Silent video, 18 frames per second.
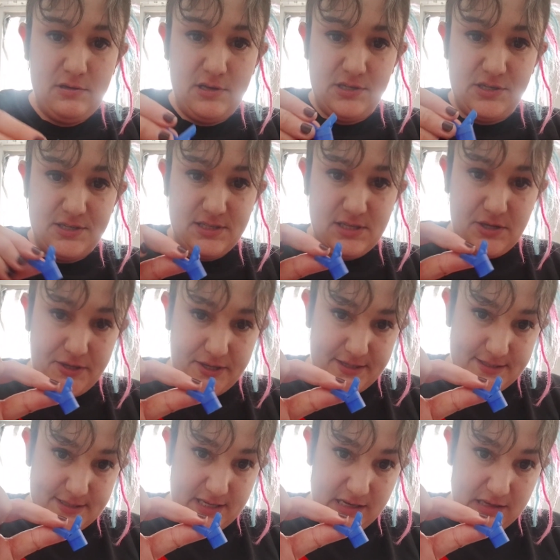It just
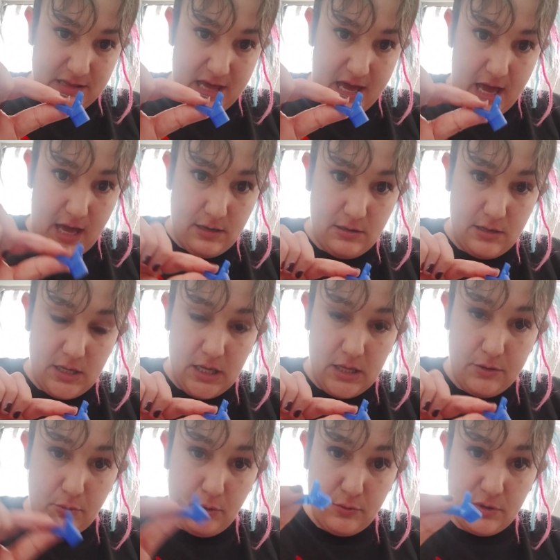clicks like that, and I
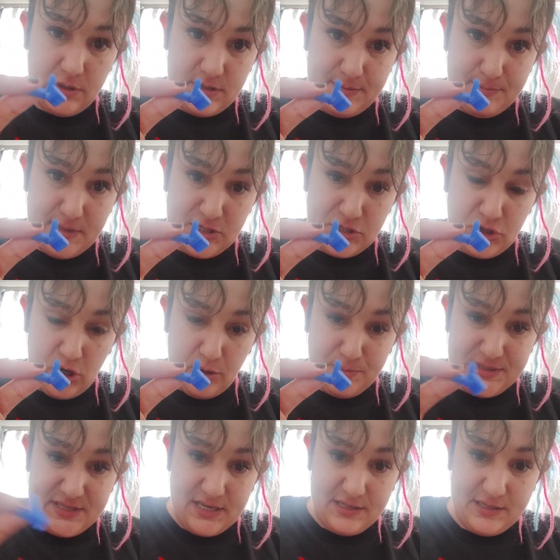throw it into my
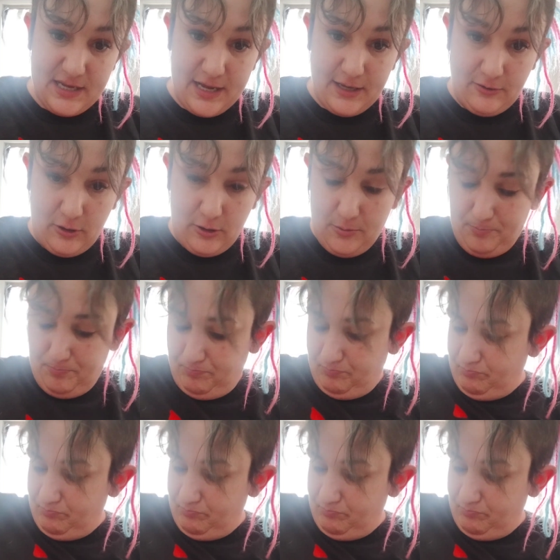sharps container.